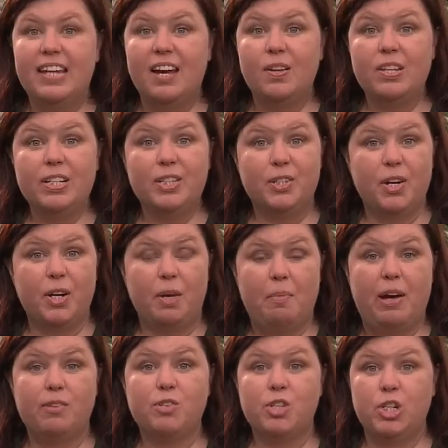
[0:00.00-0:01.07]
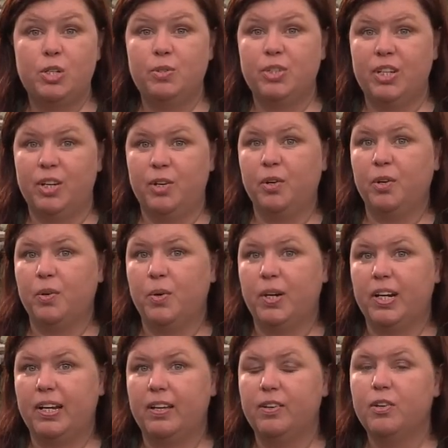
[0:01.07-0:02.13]
Now let's talk about choosing your
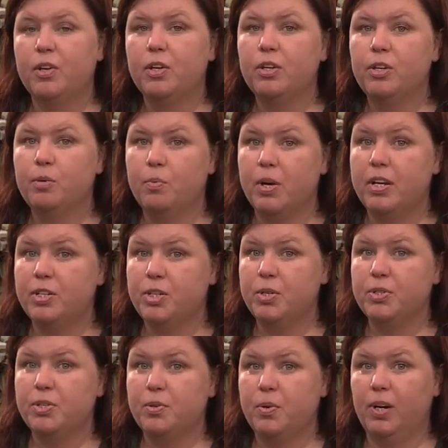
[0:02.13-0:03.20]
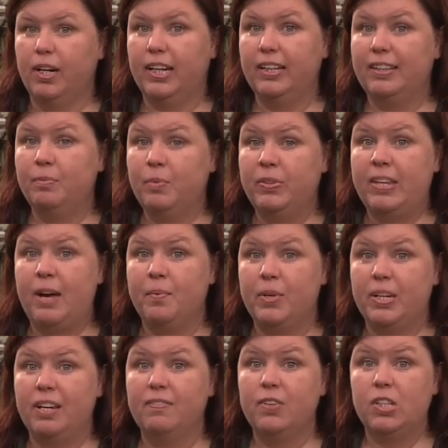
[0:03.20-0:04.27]
orchid. You want to choose an orchid that
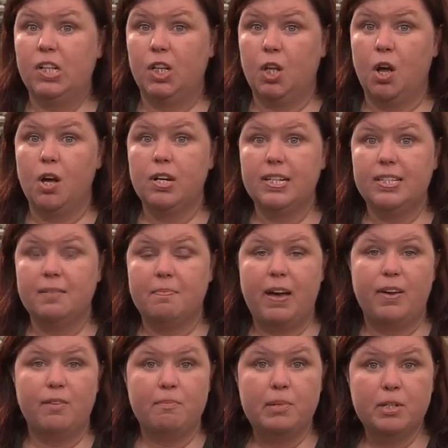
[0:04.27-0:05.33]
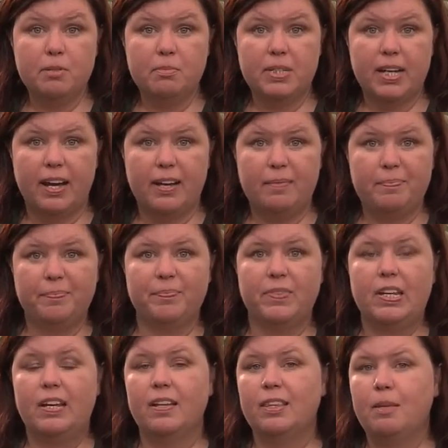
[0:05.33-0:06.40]
will give you the longest amount of bloom time.
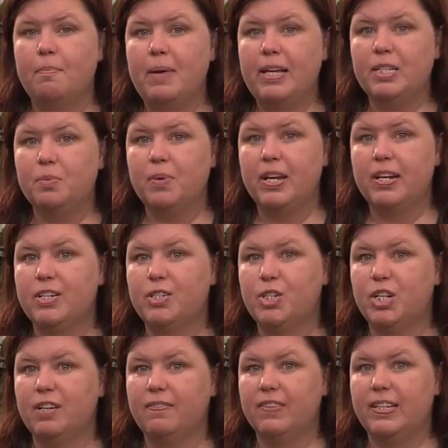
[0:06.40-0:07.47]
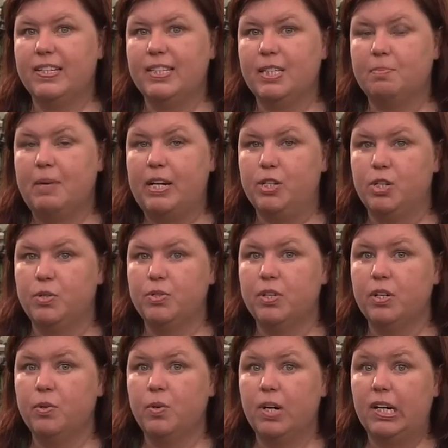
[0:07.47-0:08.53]
The best achieve this is by
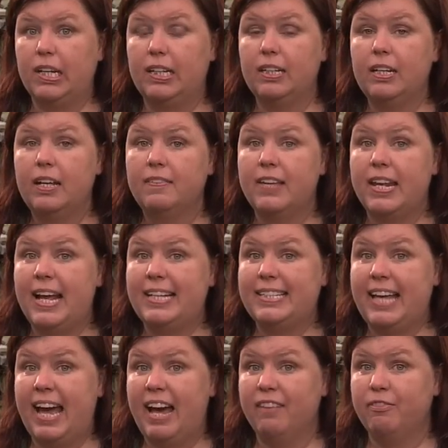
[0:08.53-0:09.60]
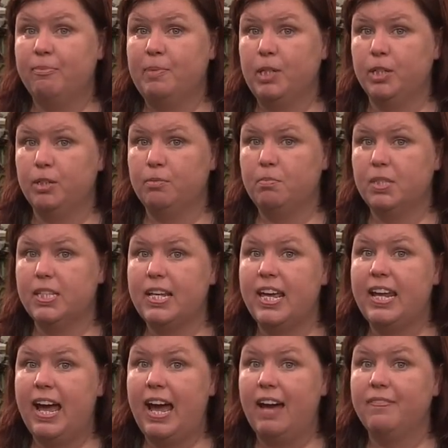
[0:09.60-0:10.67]
choosing an orchid that has half blooms
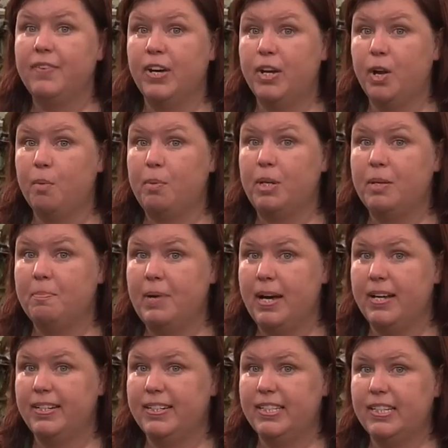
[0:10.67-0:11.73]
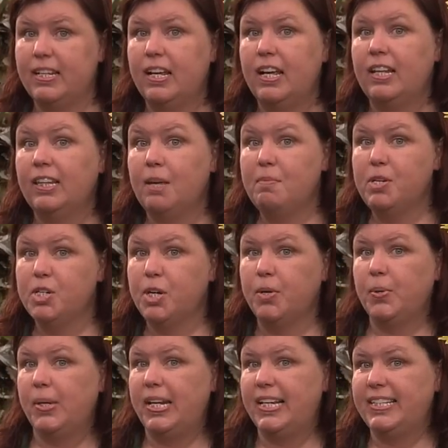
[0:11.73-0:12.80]
and half unopened buds. Let me show
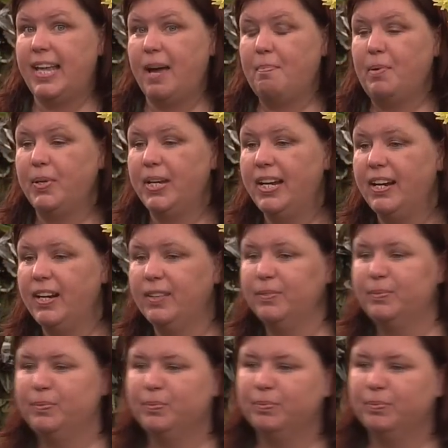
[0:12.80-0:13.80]
you an example here.